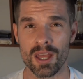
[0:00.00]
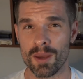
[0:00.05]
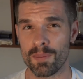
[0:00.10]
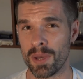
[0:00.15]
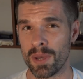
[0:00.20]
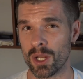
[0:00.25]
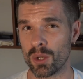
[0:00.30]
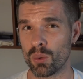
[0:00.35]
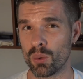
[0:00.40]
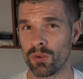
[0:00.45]

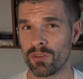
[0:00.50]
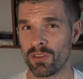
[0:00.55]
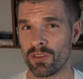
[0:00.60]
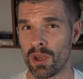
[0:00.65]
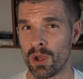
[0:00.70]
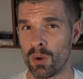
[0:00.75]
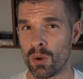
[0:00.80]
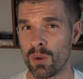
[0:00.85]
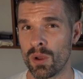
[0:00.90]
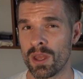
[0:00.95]
but
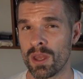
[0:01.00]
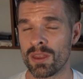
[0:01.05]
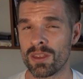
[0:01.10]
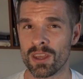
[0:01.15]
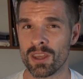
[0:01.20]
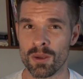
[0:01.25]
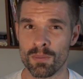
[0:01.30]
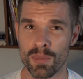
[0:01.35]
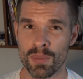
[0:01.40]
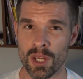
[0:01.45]
also the
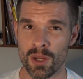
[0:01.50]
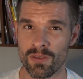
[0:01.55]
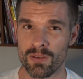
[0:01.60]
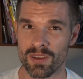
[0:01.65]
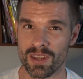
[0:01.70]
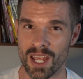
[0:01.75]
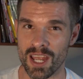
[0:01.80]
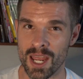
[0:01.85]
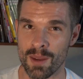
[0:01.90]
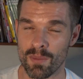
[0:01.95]
computer
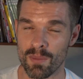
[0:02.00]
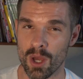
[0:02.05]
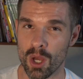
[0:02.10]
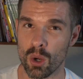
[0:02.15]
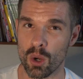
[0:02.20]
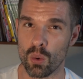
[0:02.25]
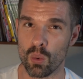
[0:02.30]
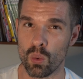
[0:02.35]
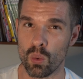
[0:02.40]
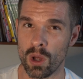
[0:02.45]
game
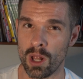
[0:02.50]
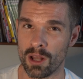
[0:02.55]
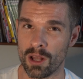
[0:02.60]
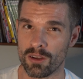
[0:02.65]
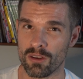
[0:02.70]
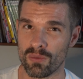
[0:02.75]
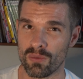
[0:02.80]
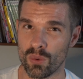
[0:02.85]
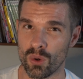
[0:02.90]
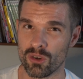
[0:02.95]
World
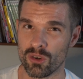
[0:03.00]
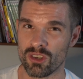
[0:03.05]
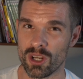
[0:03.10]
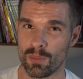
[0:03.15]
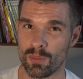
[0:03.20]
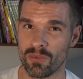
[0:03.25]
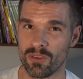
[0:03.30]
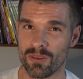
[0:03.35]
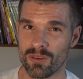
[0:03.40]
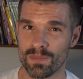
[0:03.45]
of
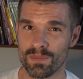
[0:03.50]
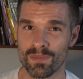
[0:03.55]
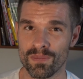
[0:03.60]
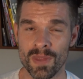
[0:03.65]
Warships.